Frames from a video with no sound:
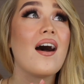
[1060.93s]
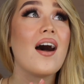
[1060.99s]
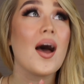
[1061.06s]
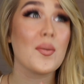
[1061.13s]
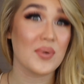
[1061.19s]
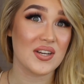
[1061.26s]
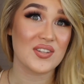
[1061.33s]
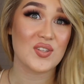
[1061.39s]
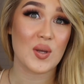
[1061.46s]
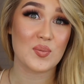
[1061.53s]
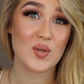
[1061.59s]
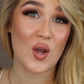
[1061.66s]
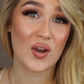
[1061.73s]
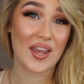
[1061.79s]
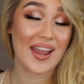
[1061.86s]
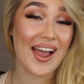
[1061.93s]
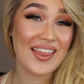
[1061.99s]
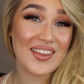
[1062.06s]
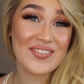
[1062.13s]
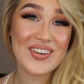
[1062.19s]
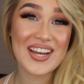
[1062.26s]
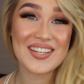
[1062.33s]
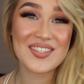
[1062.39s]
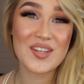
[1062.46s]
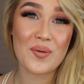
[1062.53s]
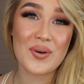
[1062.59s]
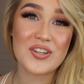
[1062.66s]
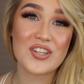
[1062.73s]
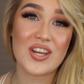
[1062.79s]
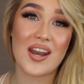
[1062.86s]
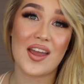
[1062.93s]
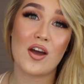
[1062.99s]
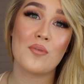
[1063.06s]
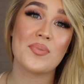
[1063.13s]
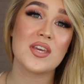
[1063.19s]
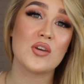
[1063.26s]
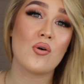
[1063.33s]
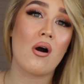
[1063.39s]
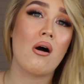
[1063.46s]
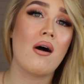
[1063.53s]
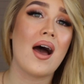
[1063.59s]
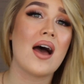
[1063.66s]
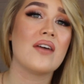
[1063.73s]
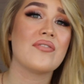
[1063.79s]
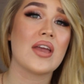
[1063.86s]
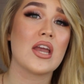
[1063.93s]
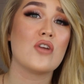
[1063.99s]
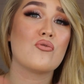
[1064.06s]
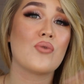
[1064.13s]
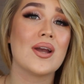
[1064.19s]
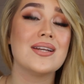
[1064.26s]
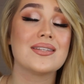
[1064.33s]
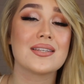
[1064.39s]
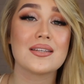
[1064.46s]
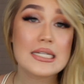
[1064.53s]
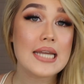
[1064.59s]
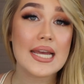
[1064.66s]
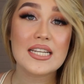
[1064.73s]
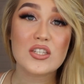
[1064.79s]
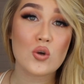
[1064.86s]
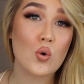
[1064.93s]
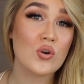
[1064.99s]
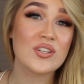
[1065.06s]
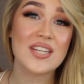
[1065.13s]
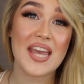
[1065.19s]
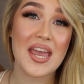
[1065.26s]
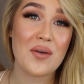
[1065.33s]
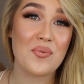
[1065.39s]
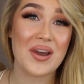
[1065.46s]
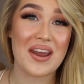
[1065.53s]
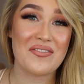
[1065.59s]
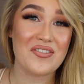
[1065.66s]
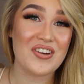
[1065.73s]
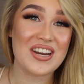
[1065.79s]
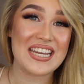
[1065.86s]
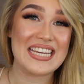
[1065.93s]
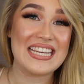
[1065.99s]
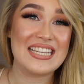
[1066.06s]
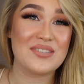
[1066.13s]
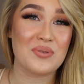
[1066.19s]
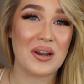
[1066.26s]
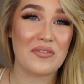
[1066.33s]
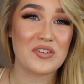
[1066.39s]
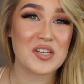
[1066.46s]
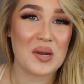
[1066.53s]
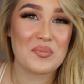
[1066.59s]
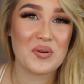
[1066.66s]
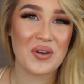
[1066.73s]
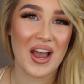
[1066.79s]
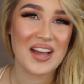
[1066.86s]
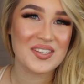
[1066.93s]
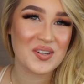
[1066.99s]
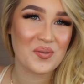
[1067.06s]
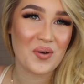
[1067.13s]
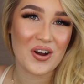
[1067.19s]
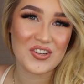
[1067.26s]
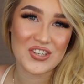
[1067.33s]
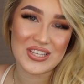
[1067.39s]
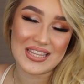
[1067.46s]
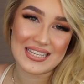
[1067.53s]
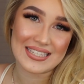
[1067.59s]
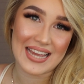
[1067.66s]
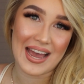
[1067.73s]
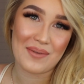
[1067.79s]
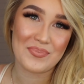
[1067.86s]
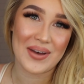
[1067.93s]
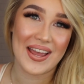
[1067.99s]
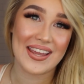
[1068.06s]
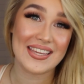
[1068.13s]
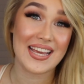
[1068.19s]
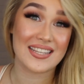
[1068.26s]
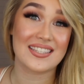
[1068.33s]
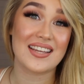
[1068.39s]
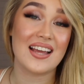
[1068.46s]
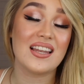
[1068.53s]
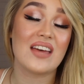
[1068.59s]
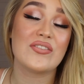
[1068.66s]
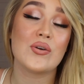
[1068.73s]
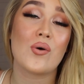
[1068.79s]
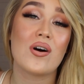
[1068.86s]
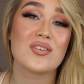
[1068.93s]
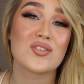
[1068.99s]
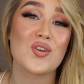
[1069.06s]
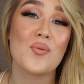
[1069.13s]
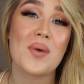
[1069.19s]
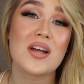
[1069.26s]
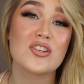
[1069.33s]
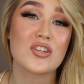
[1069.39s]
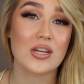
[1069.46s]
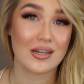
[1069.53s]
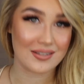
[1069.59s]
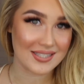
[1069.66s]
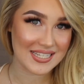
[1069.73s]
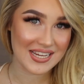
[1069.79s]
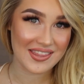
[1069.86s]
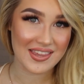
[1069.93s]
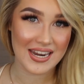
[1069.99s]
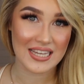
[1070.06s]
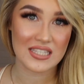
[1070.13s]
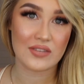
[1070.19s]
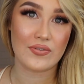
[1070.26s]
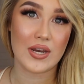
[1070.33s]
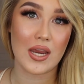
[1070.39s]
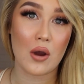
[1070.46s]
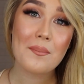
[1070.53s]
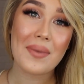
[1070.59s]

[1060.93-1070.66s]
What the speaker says: I'm gonna stop talking. I love you guys so much, and I hope that you all have a great night or day, whatever it is, whatever time you guys are watching this at. But yes, I love you all so much, and I'll see you in the next video.